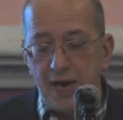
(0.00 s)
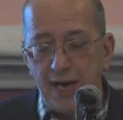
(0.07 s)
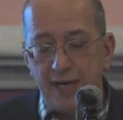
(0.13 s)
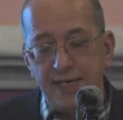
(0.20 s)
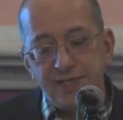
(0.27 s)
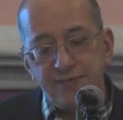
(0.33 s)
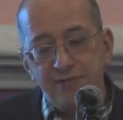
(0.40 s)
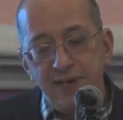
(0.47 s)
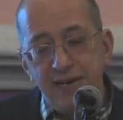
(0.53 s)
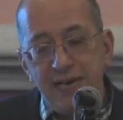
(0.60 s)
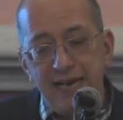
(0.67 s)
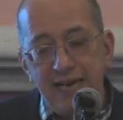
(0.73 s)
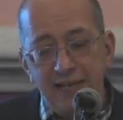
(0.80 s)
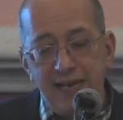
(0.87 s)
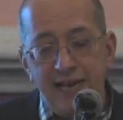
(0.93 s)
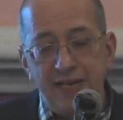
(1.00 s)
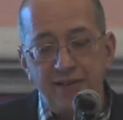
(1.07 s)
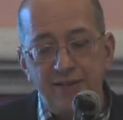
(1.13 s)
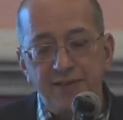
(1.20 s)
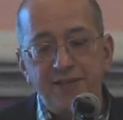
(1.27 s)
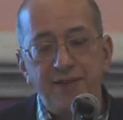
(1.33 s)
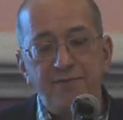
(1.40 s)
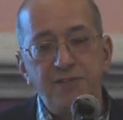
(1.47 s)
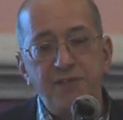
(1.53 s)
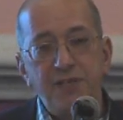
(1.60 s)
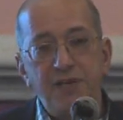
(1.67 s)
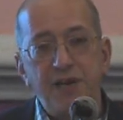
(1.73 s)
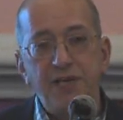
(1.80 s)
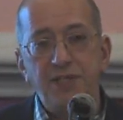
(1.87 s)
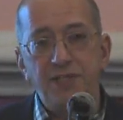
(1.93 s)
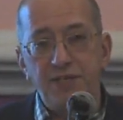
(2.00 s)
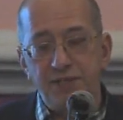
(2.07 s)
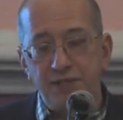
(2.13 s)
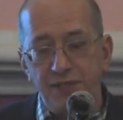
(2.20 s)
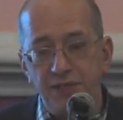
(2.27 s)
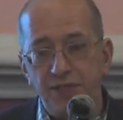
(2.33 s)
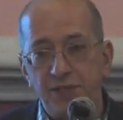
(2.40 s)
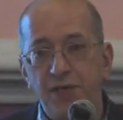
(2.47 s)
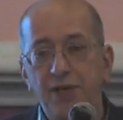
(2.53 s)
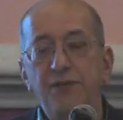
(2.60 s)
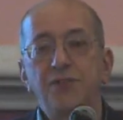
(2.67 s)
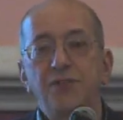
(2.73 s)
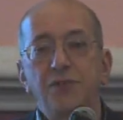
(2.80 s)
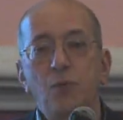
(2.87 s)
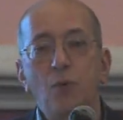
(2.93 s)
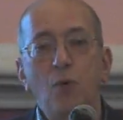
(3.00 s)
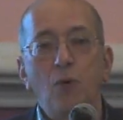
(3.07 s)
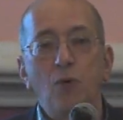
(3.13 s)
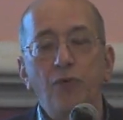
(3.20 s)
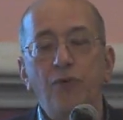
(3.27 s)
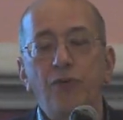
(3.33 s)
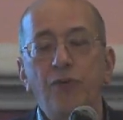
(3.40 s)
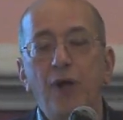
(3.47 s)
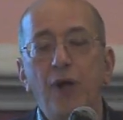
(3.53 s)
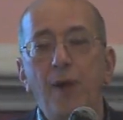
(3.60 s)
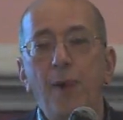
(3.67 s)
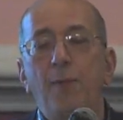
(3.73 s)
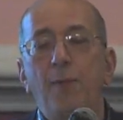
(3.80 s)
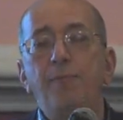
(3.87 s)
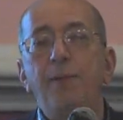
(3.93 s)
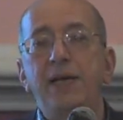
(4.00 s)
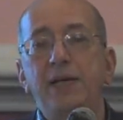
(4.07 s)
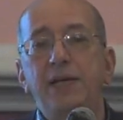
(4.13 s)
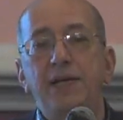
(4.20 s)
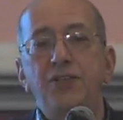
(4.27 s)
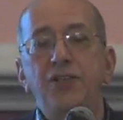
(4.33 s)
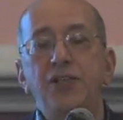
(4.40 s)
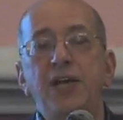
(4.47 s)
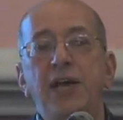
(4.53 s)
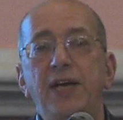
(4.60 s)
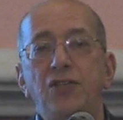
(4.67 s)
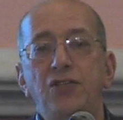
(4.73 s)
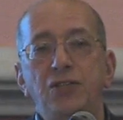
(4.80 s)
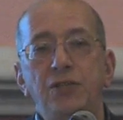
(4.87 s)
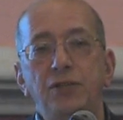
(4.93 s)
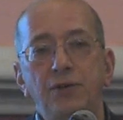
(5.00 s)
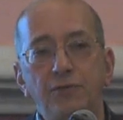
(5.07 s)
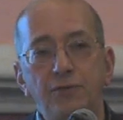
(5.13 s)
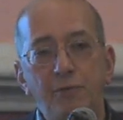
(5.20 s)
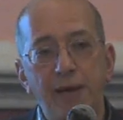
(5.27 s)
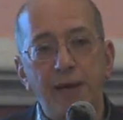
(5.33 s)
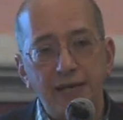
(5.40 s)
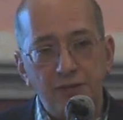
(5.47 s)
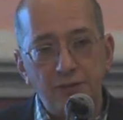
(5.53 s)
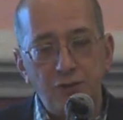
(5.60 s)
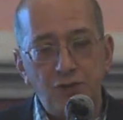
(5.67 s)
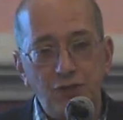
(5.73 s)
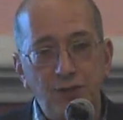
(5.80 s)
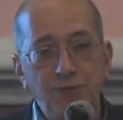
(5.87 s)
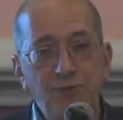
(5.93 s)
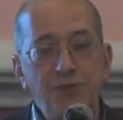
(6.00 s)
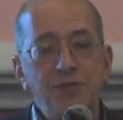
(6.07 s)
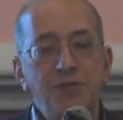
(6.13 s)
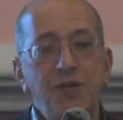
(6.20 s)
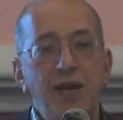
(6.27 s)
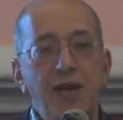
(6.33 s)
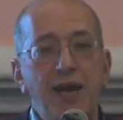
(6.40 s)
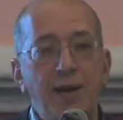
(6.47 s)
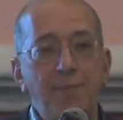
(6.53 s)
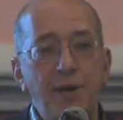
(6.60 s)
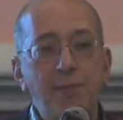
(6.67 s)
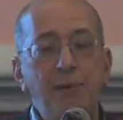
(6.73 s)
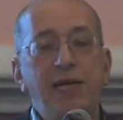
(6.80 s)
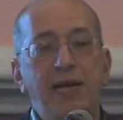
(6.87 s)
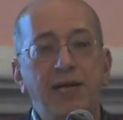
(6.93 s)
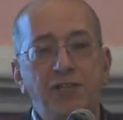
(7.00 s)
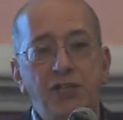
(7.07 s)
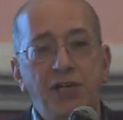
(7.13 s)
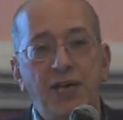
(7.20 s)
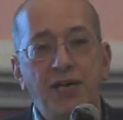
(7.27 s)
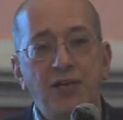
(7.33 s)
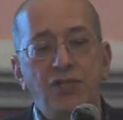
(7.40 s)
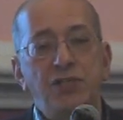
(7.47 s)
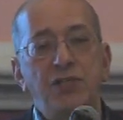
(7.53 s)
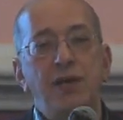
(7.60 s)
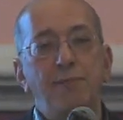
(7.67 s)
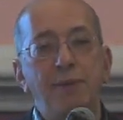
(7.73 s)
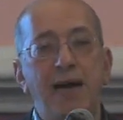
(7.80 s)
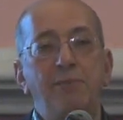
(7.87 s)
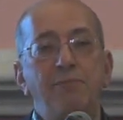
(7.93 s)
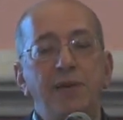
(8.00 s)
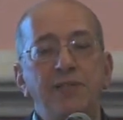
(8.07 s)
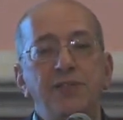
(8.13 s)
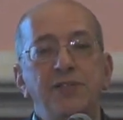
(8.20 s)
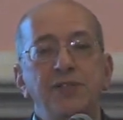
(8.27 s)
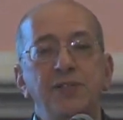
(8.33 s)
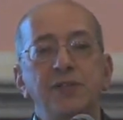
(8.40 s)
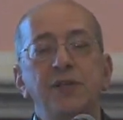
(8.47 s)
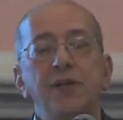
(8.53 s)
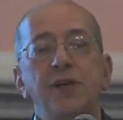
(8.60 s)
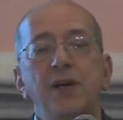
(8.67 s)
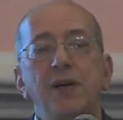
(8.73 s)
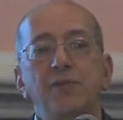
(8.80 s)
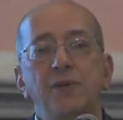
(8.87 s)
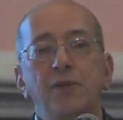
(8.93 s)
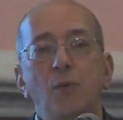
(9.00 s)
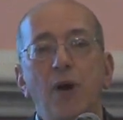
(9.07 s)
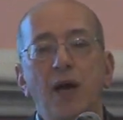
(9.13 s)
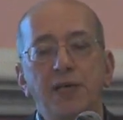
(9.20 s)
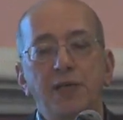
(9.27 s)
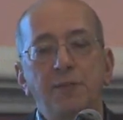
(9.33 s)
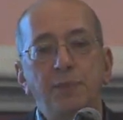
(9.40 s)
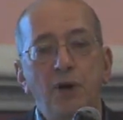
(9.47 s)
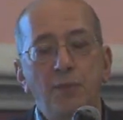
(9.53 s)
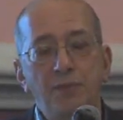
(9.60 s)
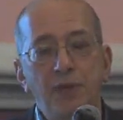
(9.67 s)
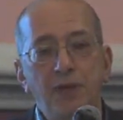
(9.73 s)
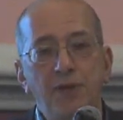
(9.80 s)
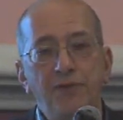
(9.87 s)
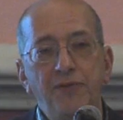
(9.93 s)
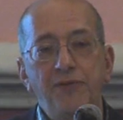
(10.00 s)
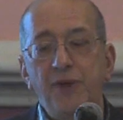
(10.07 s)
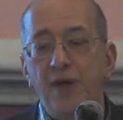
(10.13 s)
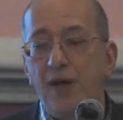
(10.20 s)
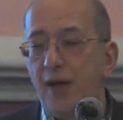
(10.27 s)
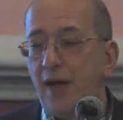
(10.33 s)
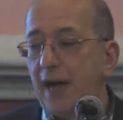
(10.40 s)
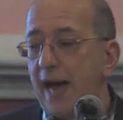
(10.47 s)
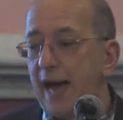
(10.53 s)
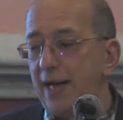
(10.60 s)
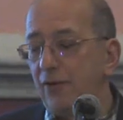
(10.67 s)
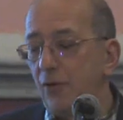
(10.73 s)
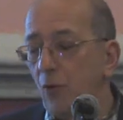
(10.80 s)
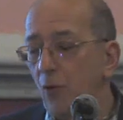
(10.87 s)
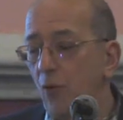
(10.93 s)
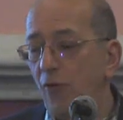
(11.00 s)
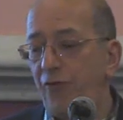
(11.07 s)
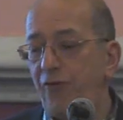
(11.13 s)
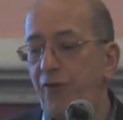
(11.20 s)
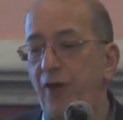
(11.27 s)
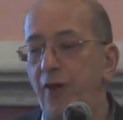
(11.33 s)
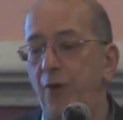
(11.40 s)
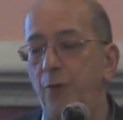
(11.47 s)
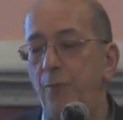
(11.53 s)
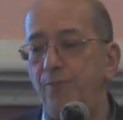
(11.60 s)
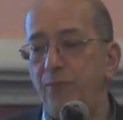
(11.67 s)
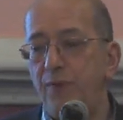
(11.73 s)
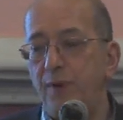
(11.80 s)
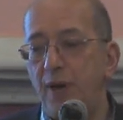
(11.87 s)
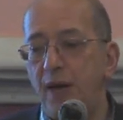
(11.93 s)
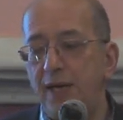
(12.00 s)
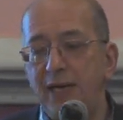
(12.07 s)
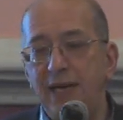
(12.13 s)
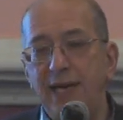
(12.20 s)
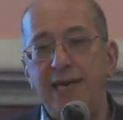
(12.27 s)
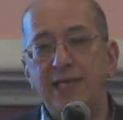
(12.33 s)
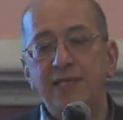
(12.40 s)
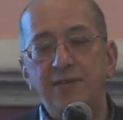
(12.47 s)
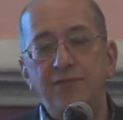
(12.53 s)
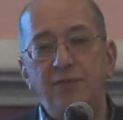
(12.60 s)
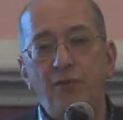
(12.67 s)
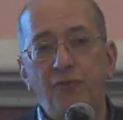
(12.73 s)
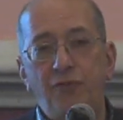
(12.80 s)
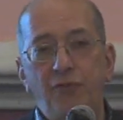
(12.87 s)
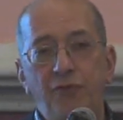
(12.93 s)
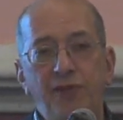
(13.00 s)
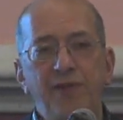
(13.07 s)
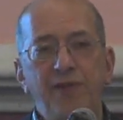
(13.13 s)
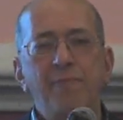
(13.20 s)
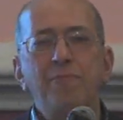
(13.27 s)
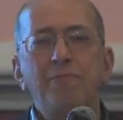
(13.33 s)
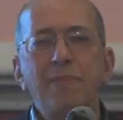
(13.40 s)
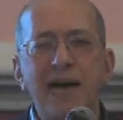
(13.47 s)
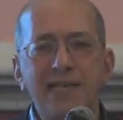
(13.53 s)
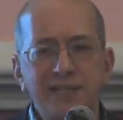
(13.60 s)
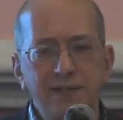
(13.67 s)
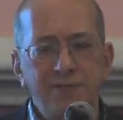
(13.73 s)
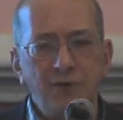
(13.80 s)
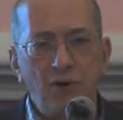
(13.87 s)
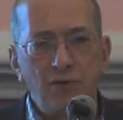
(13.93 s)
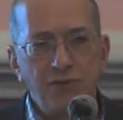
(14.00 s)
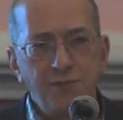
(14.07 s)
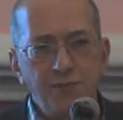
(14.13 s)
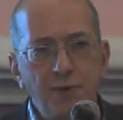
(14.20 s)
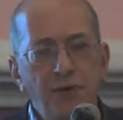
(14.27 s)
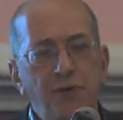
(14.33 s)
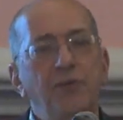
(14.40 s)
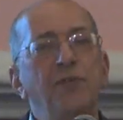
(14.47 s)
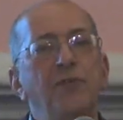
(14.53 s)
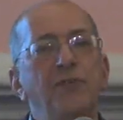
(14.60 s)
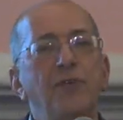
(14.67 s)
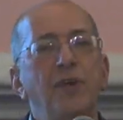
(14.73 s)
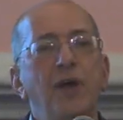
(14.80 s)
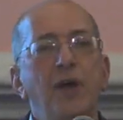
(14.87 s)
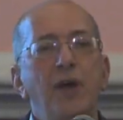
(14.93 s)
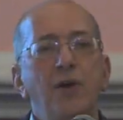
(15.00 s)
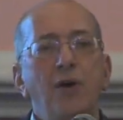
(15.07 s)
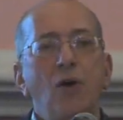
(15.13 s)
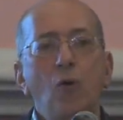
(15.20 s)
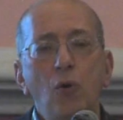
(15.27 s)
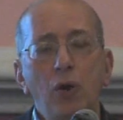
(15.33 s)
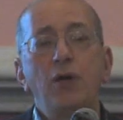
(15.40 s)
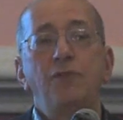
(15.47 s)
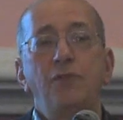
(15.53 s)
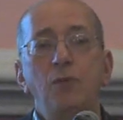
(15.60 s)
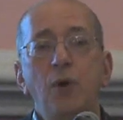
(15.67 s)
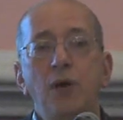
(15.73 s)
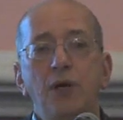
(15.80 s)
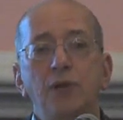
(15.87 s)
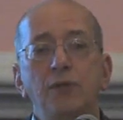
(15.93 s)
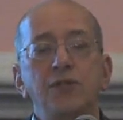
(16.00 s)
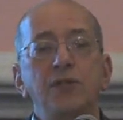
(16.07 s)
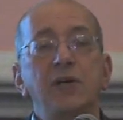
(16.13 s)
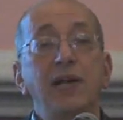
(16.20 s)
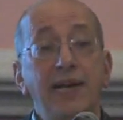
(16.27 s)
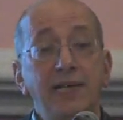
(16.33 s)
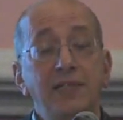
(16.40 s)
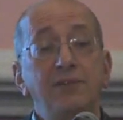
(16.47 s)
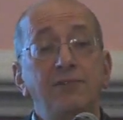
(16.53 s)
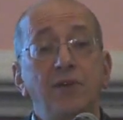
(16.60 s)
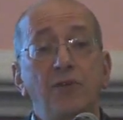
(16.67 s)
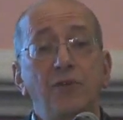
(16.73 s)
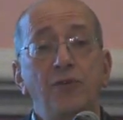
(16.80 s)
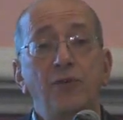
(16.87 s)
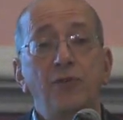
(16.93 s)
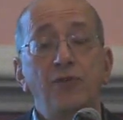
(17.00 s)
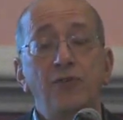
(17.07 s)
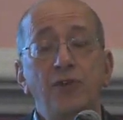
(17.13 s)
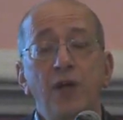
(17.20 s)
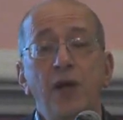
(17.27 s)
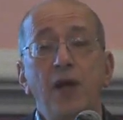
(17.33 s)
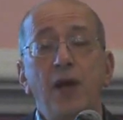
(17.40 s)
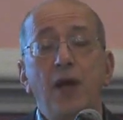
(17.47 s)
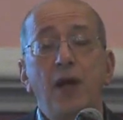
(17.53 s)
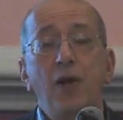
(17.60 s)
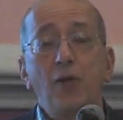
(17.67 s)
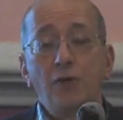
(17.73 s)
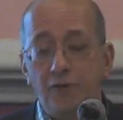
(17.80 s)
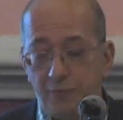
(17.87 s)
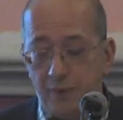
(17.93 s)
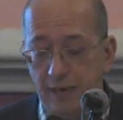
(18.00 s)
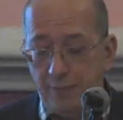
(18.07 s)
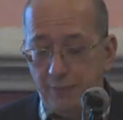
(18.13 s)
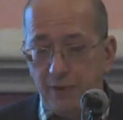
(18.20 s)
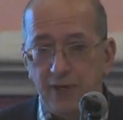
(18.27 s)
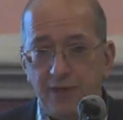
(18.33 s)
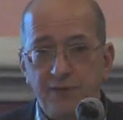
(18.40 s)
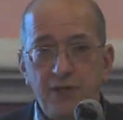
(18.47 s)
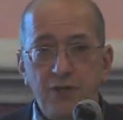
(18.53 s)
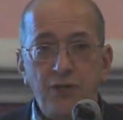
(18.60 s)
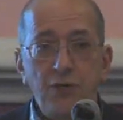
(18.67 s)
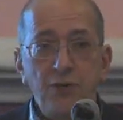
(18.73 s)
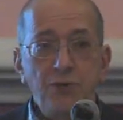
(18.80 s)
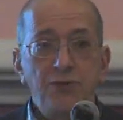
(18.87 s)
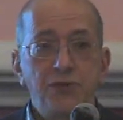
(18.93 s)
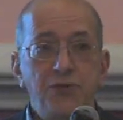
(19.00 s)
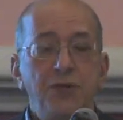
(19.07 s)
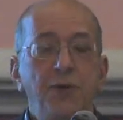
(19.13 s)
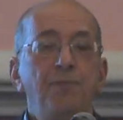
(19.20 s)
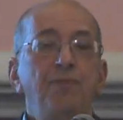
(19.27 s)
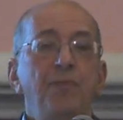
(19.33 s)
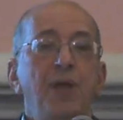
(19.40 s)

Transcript: And it's really at the end of the 1790s that he turns towards medical education for medical students and public education about medicine for the wider populace, and also uh, collecting fossils. He has massive correspondence all over the world collecting fossils. A lot of people have accused